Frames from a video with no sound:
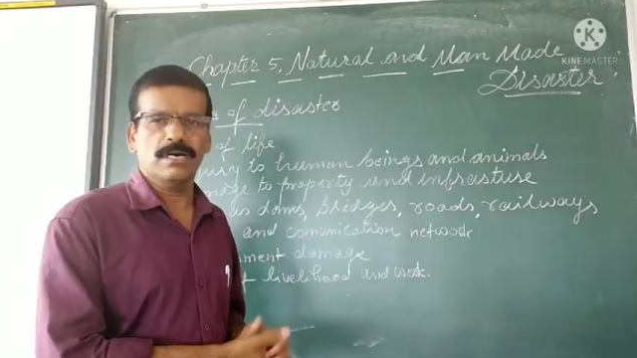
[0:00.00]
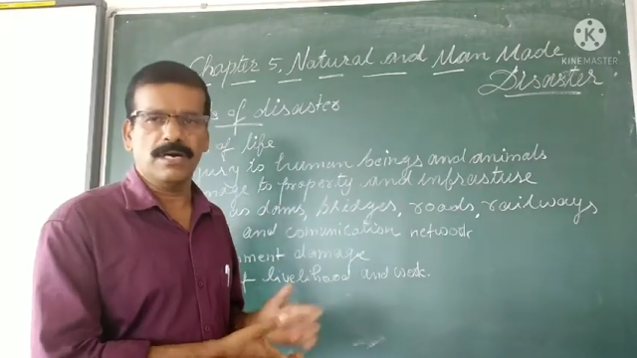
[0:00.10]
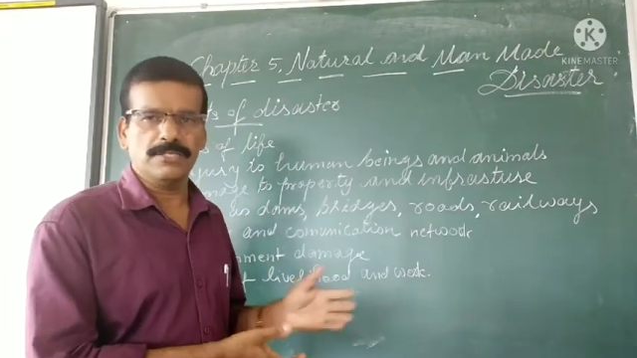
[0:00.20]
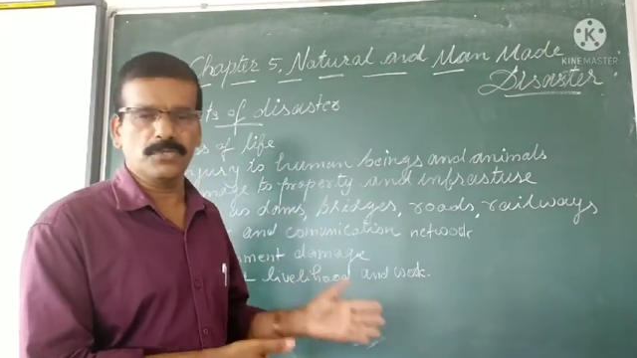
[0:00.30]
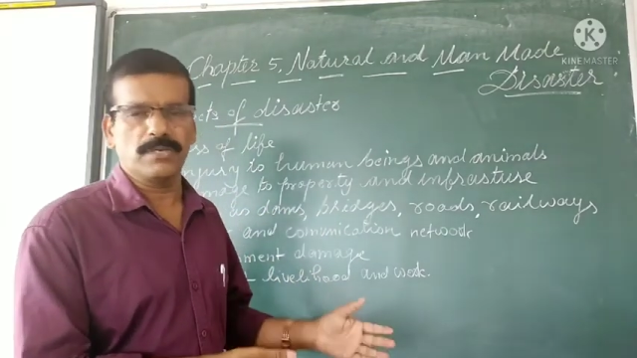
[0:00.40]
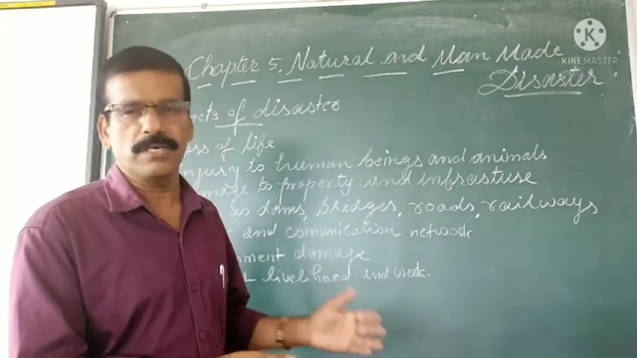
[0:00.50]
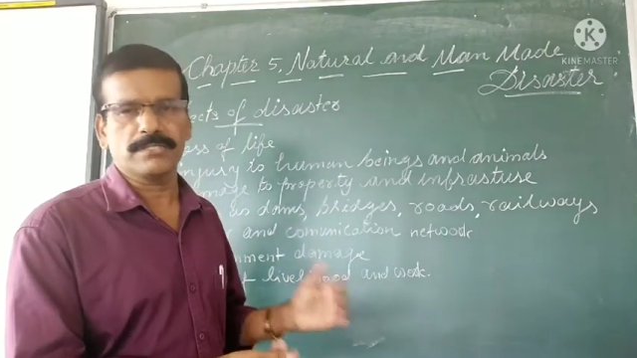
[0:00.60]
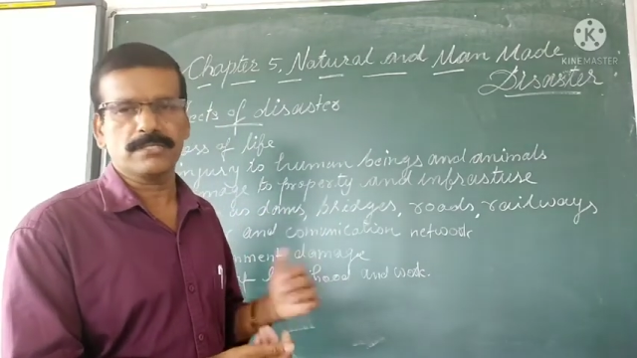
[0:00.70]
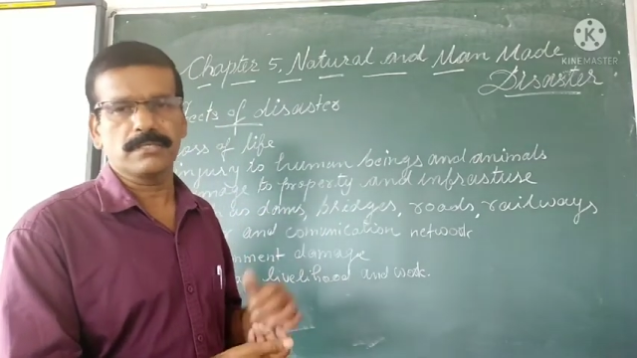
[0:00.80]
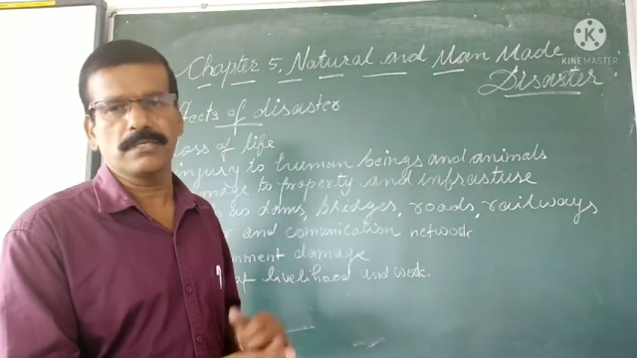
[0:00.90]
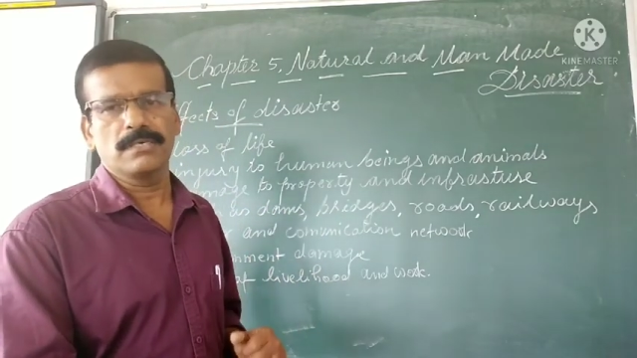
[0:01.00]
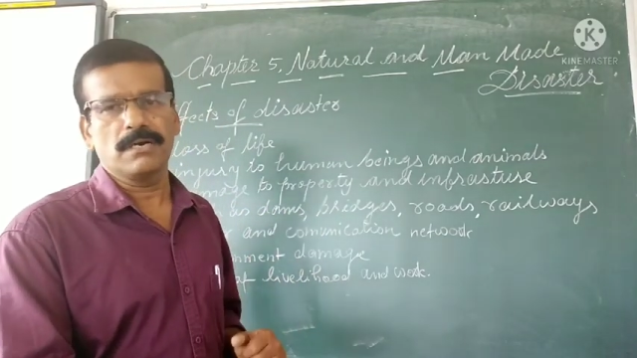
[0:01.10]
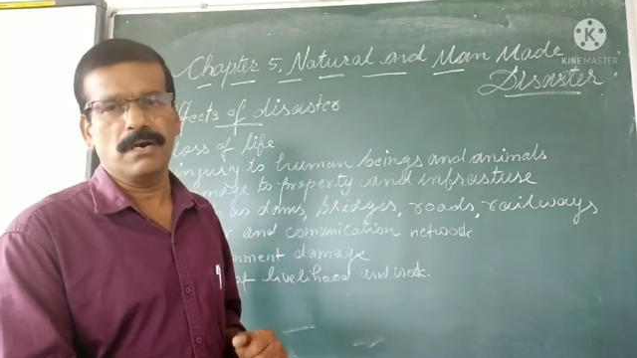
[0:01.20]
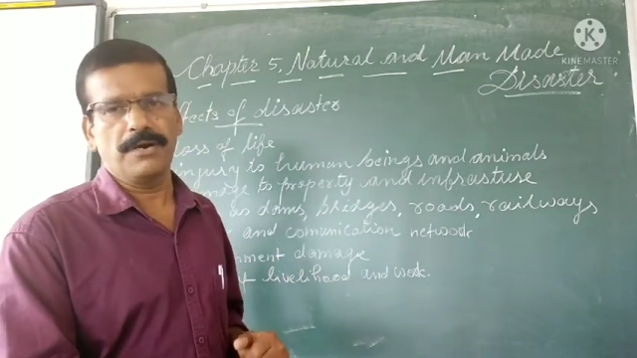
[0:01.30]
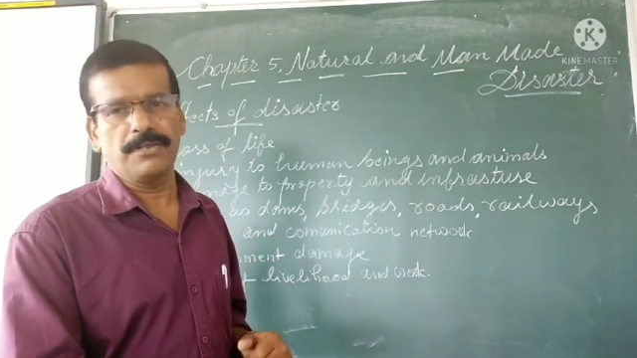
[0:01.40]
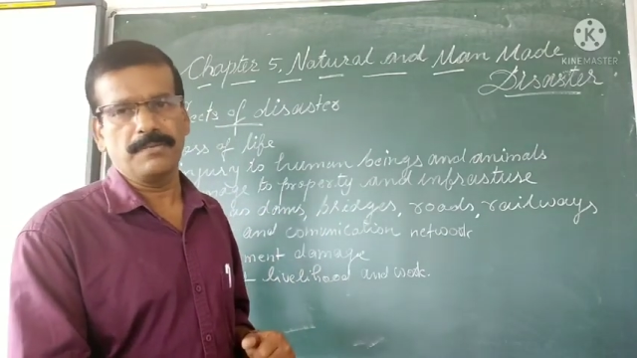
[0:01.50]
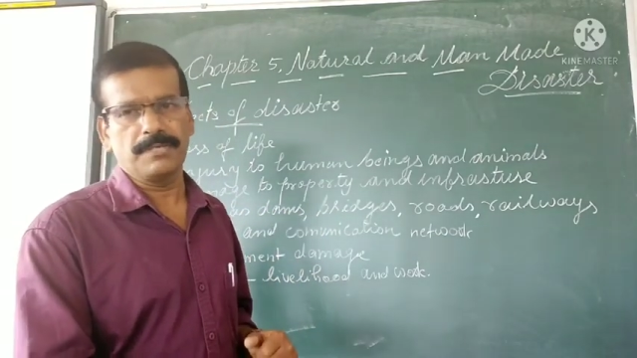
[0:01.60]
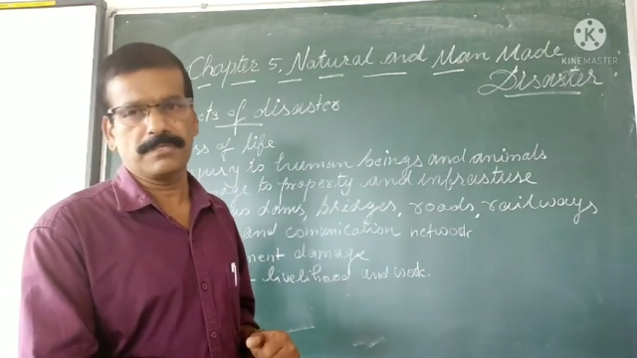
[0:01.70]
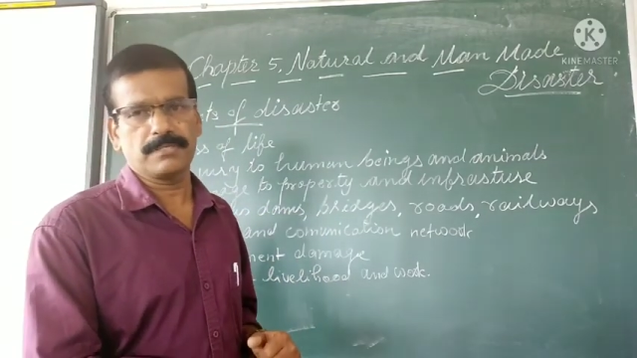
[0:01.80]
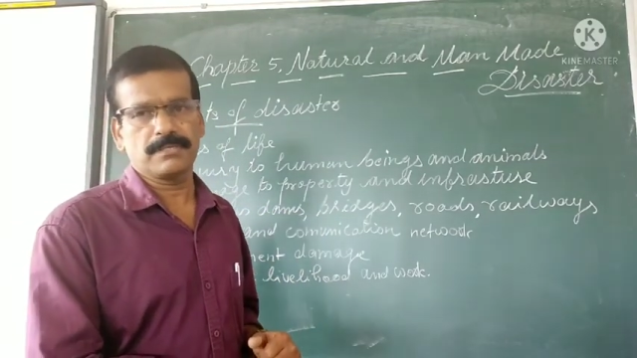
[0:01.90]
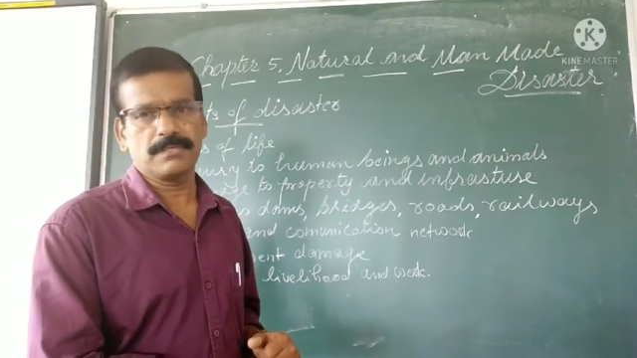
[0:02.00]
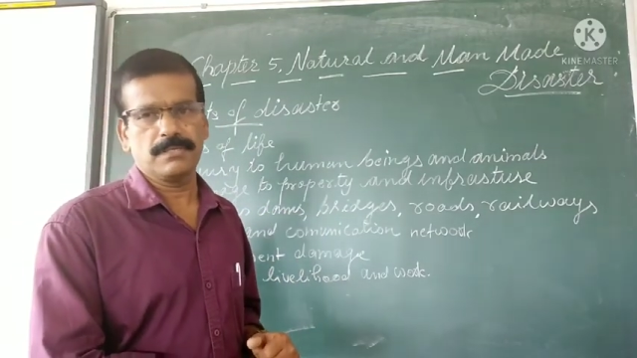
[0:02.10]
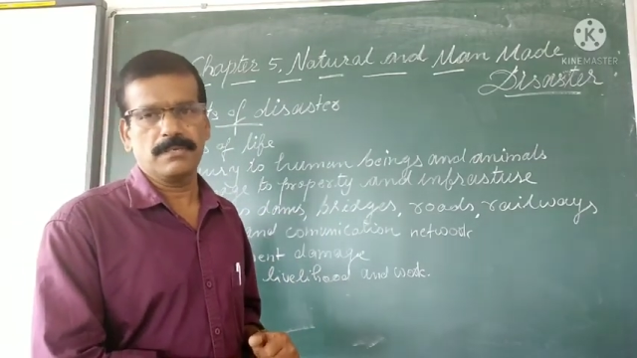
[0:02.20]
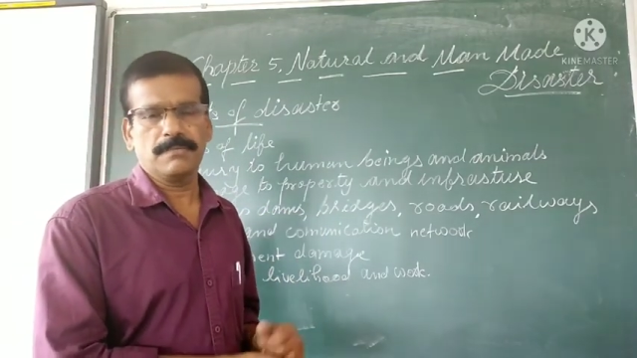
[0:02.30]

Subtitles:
as well as animals.